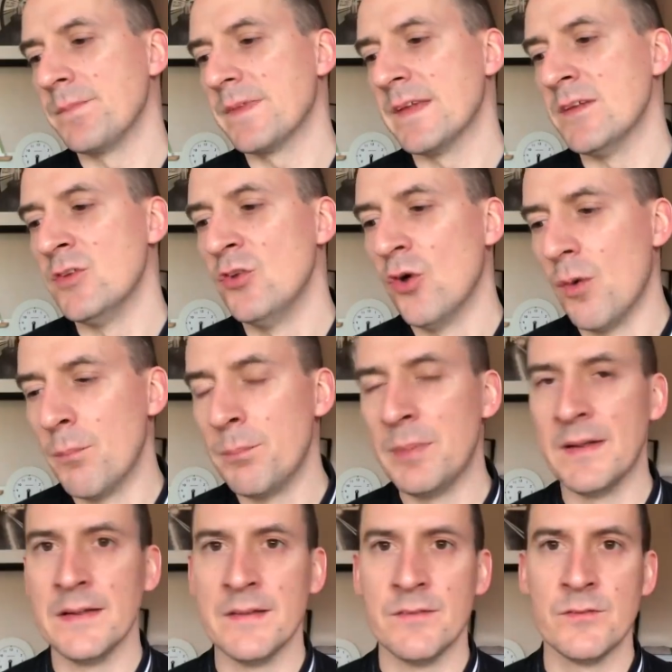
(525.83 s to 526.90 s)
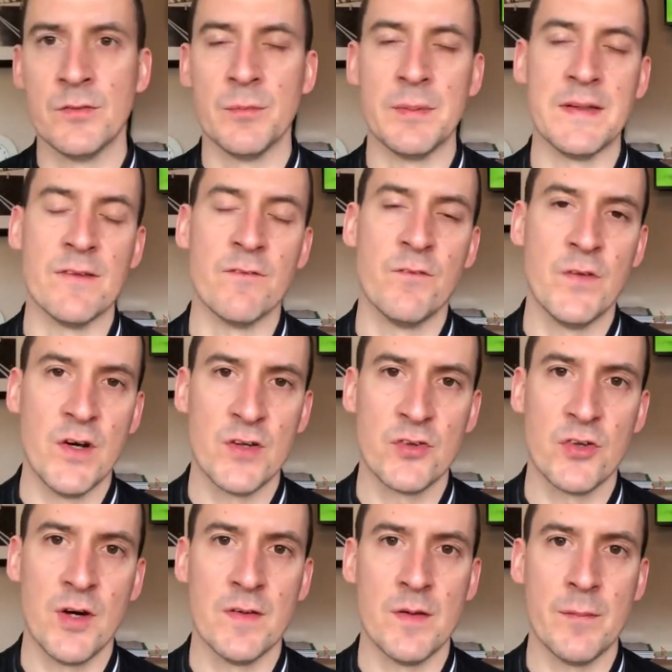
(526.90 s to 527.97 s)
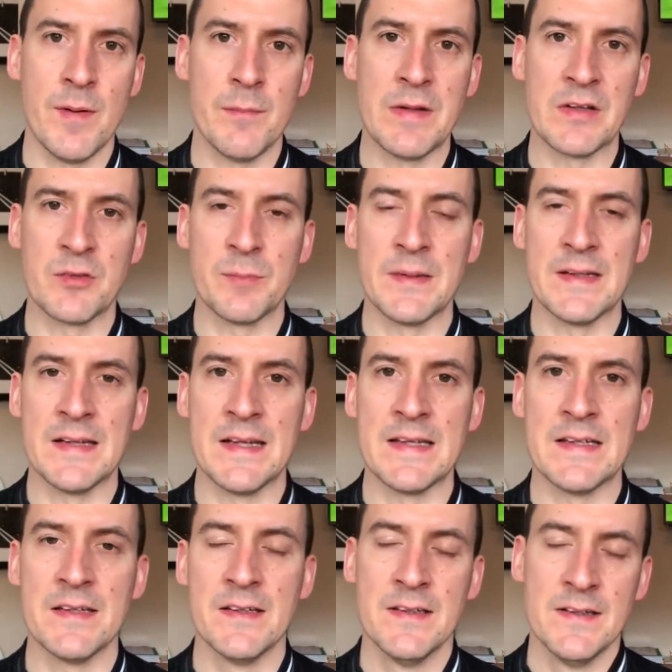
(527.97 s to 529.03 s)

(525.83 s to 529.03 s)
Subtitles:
Not believed to have been the first time that Aubameyang's been late